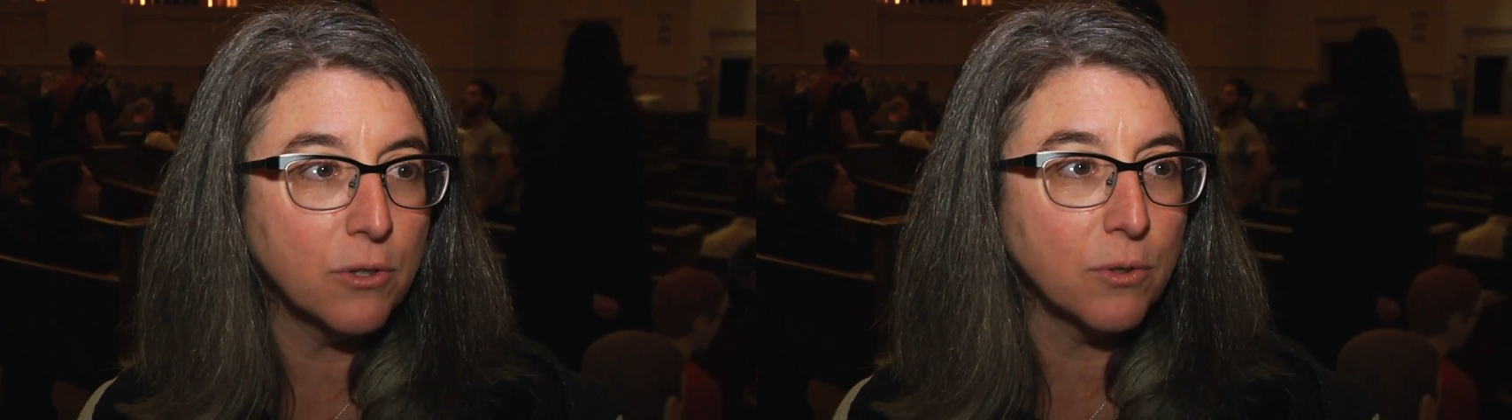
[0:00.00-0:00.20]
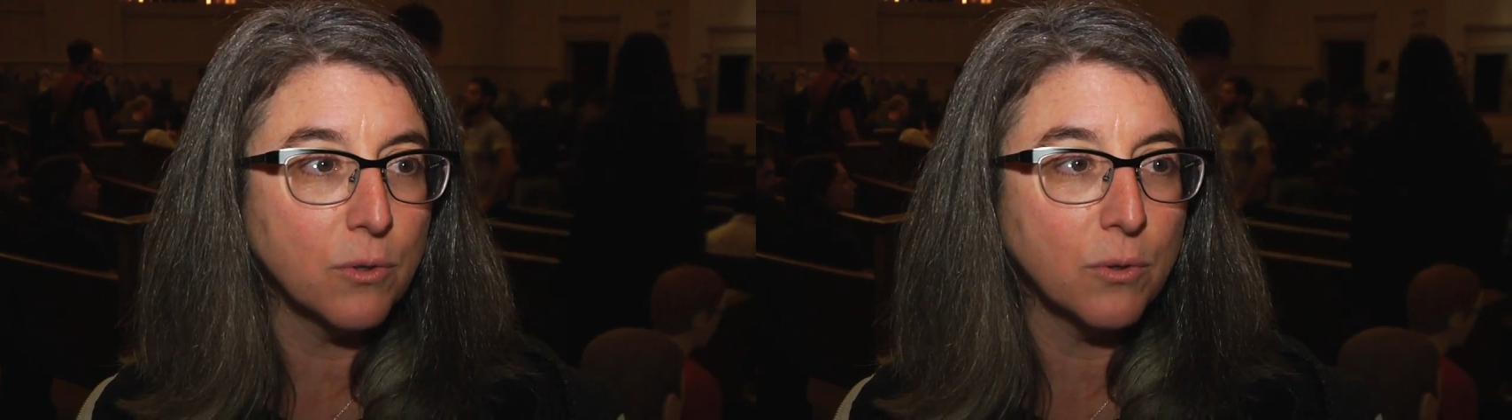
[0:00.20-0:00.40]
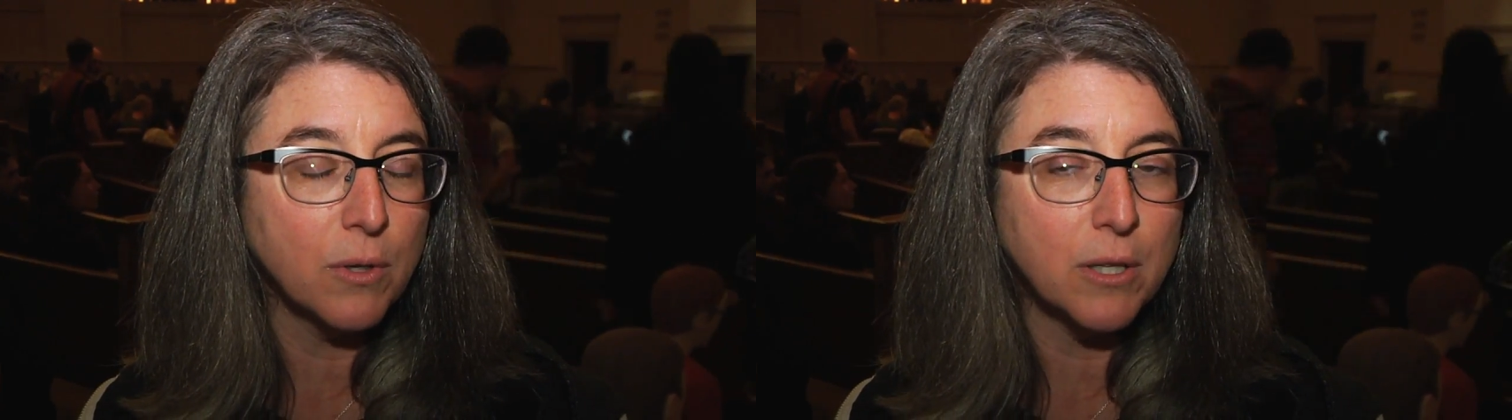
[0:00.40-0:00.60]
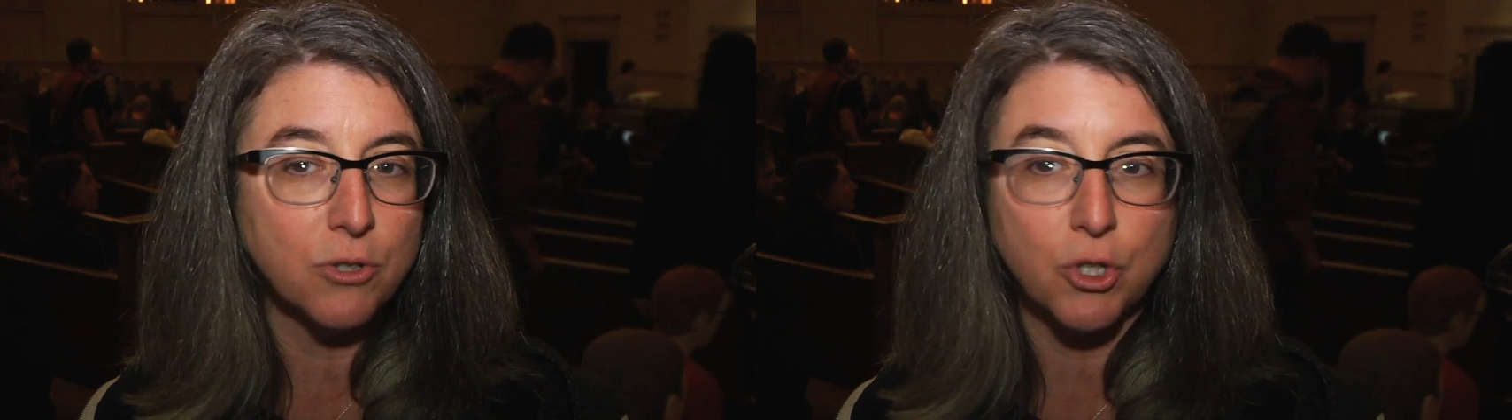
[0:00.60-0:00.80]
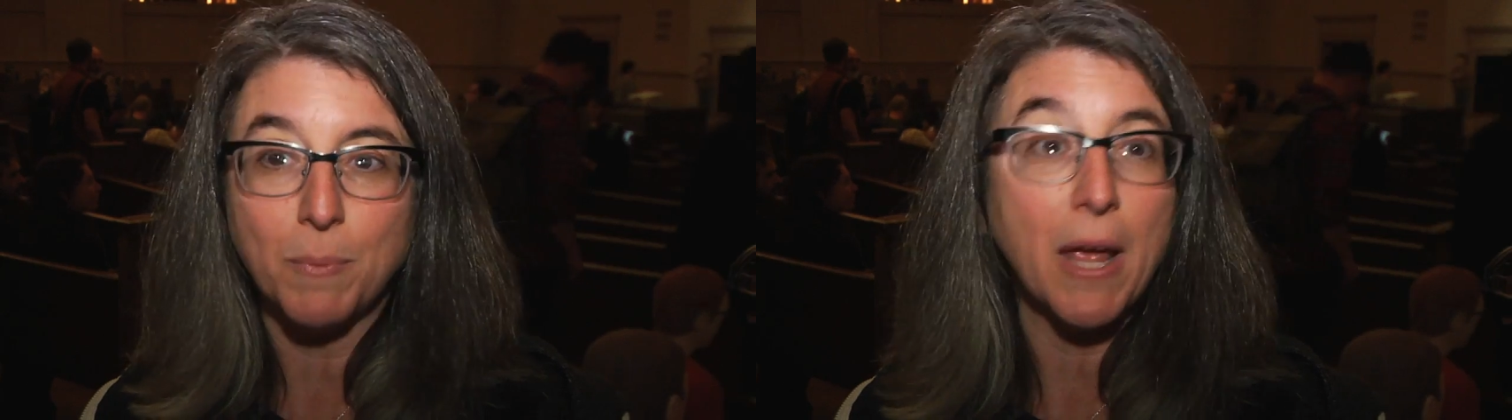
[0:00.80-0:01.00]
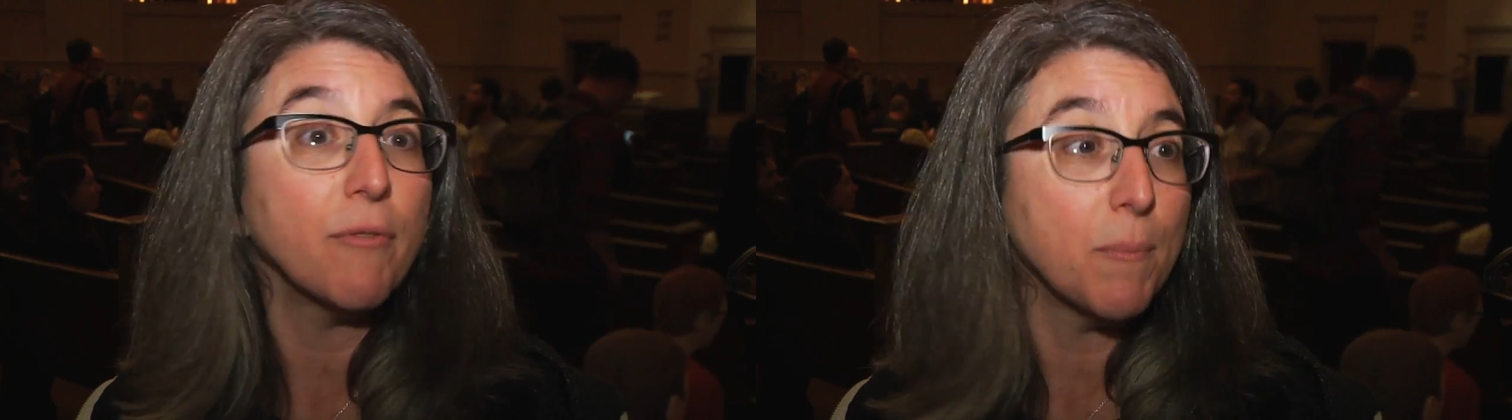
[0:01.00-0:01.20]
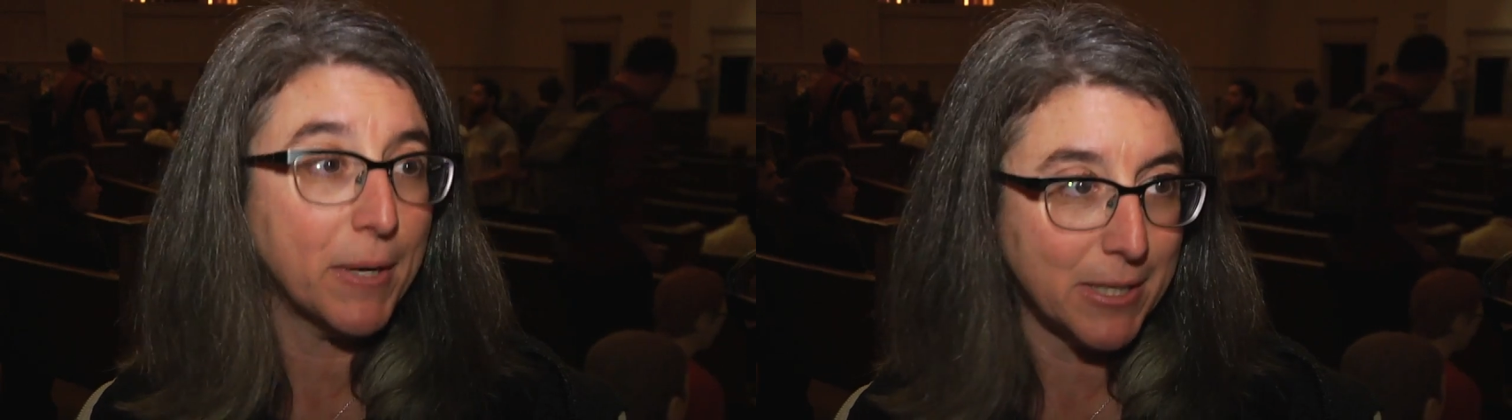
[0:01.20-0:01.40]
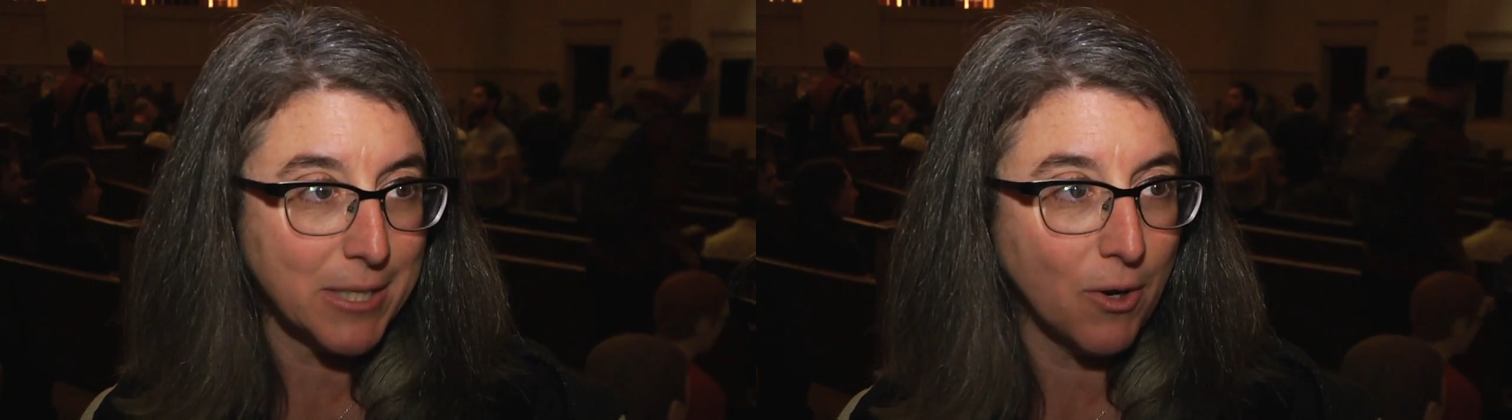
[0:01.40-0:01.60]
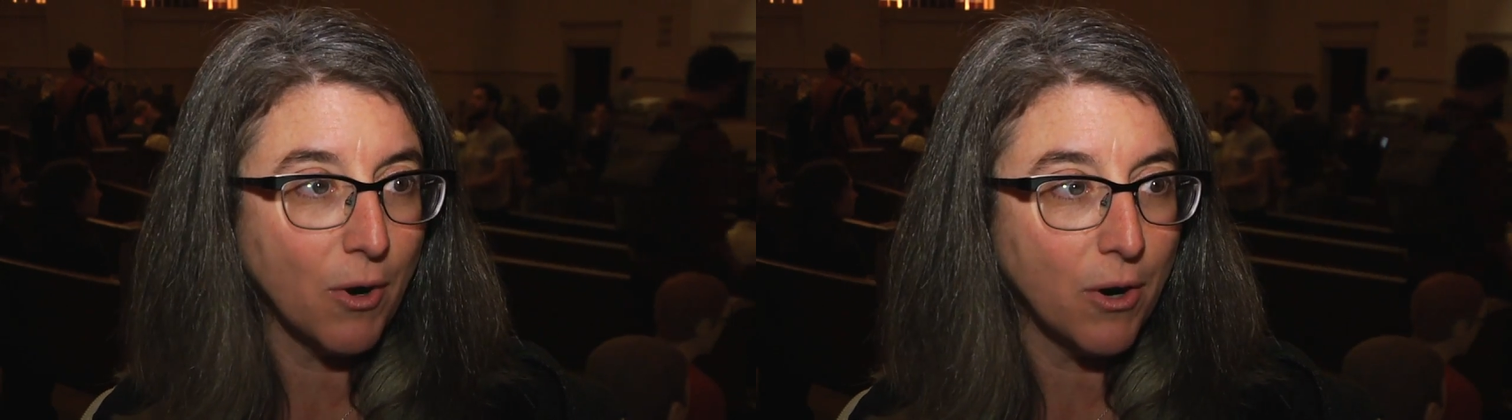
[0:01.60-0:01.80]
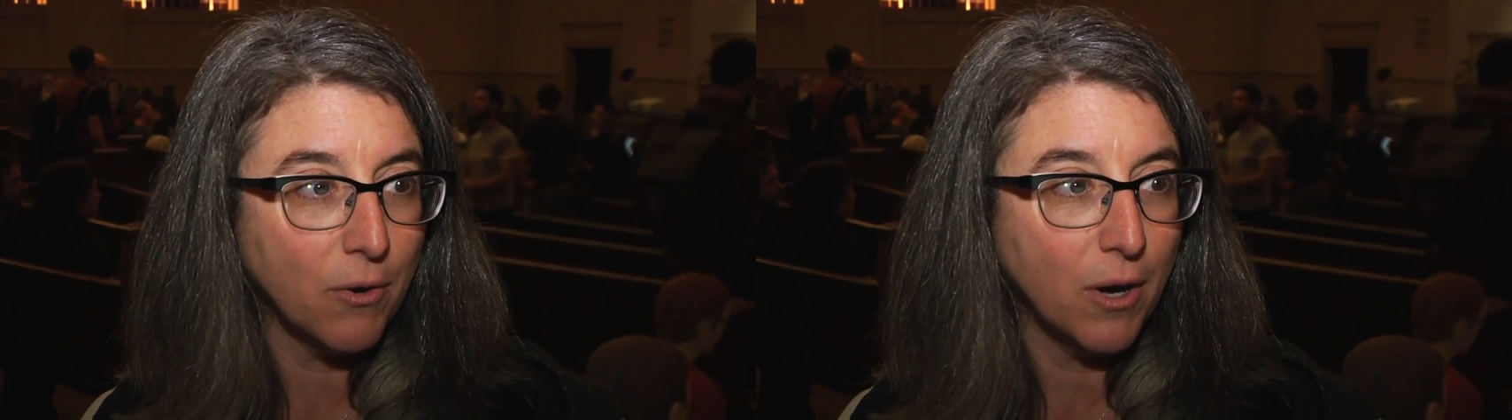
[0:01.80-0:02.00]
who should be everybody's
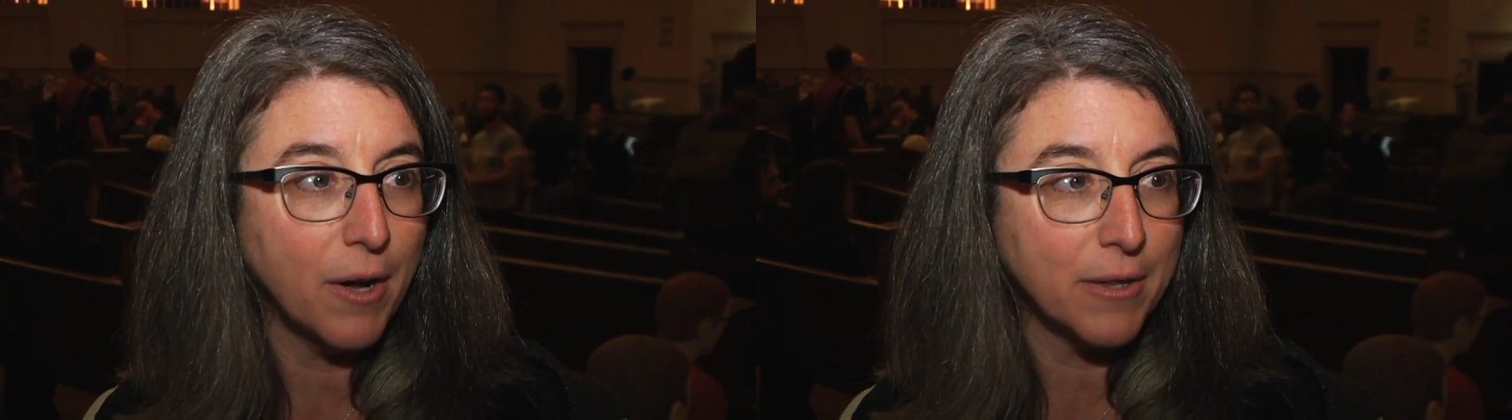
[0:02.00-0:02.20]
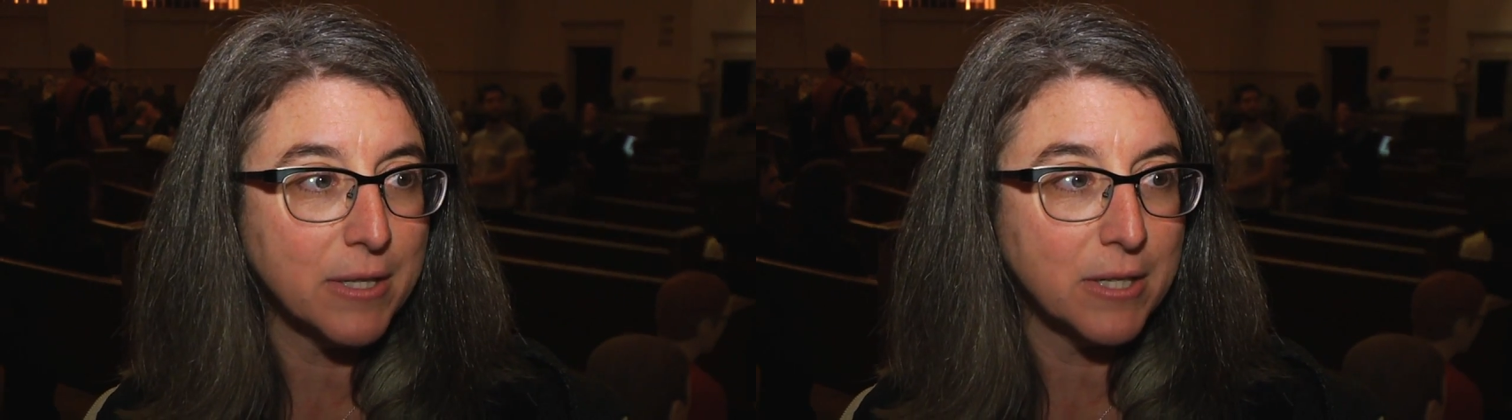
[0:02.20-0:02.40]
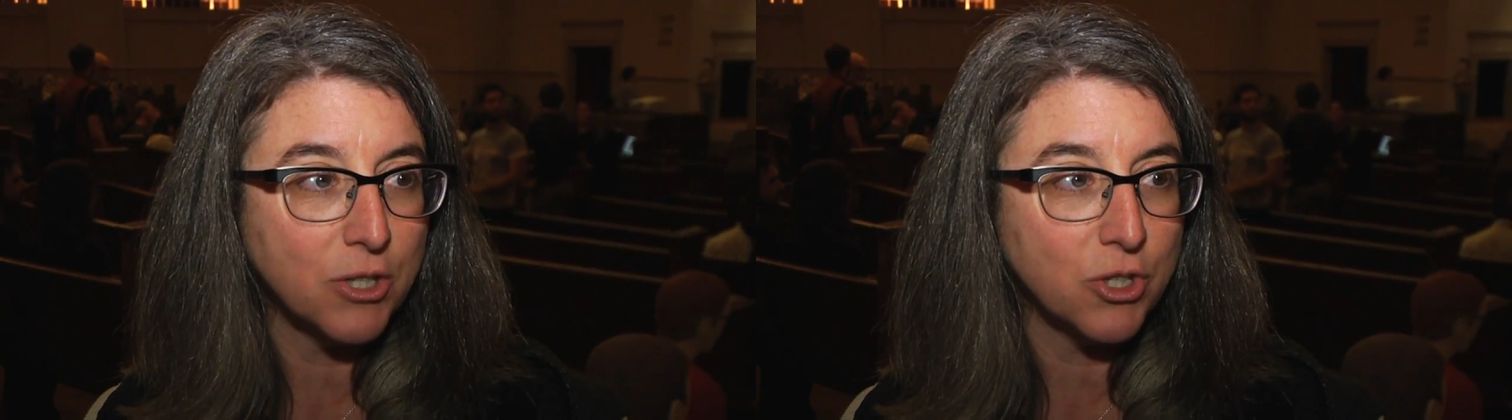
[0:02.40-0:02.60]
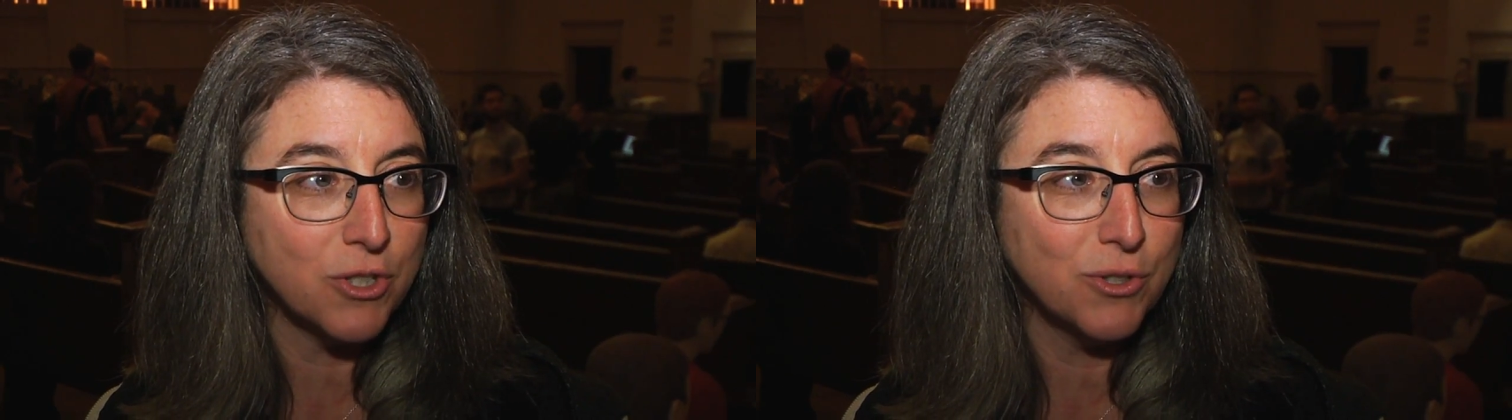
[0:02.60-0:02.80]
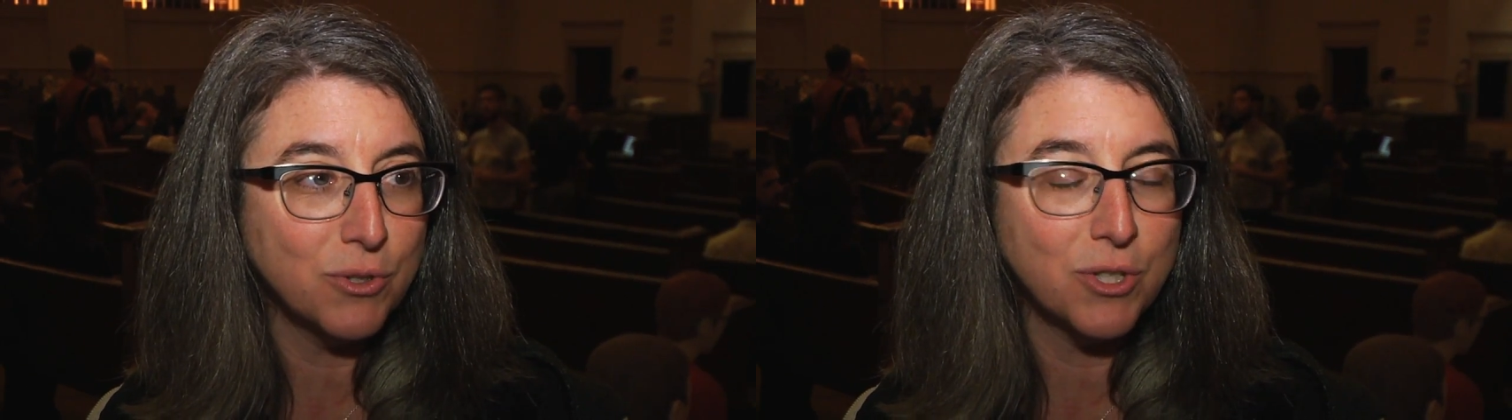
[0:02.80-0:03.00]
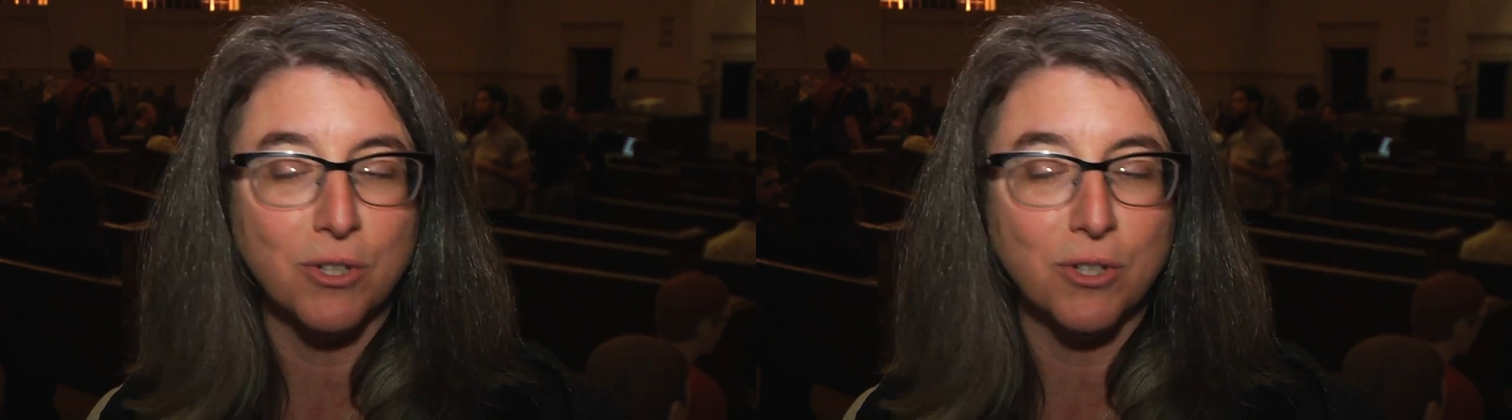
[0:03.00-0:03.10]
hero on this issue,